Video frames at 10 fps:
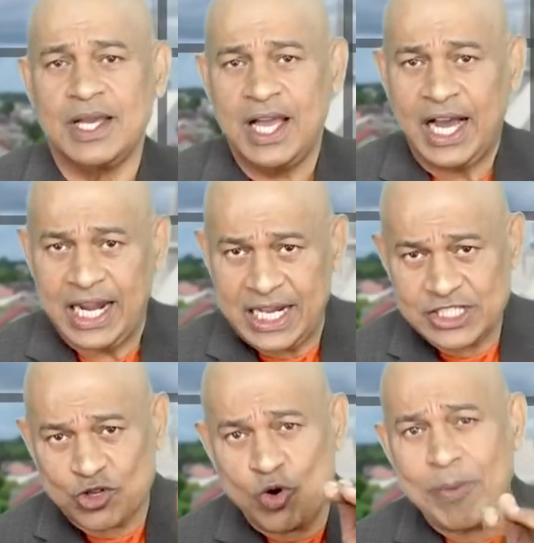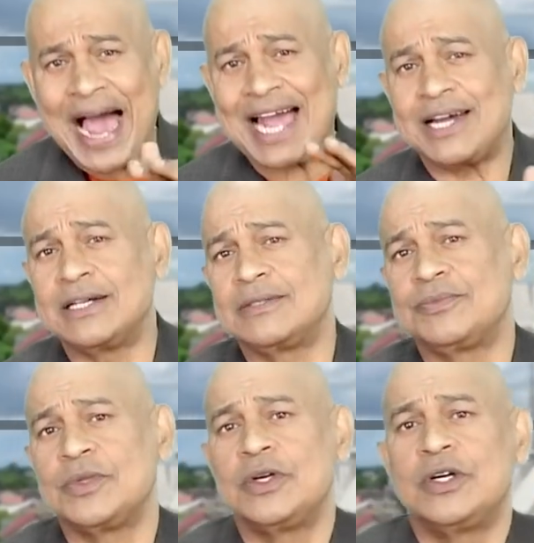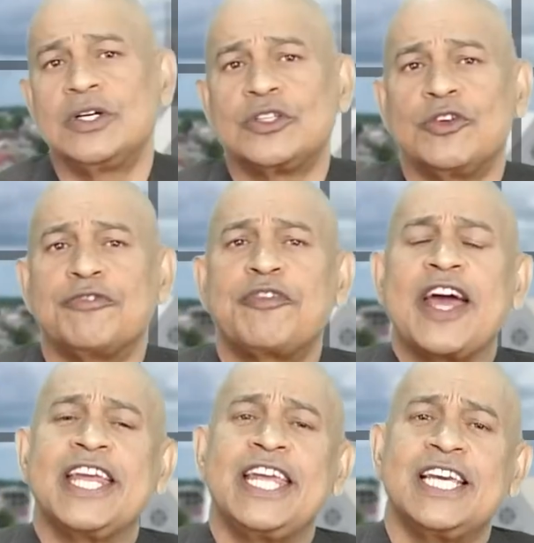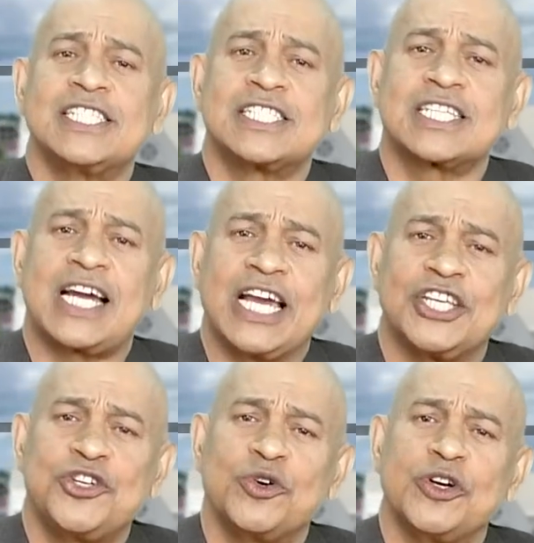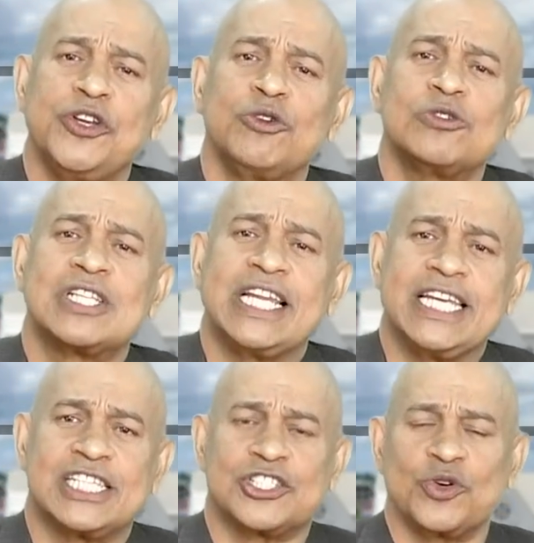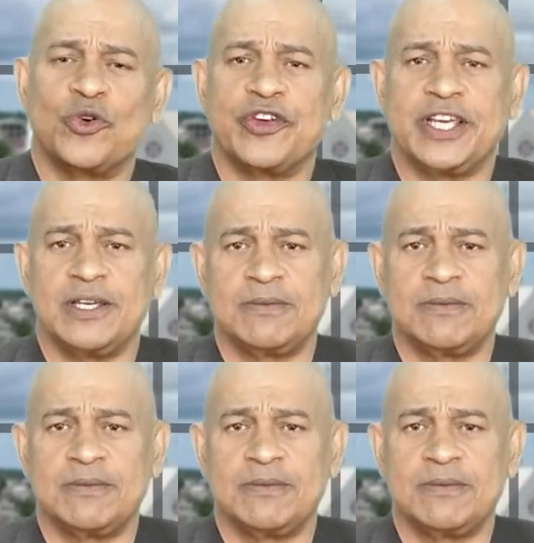And let's go back to Friday's Kaieteur News lead story.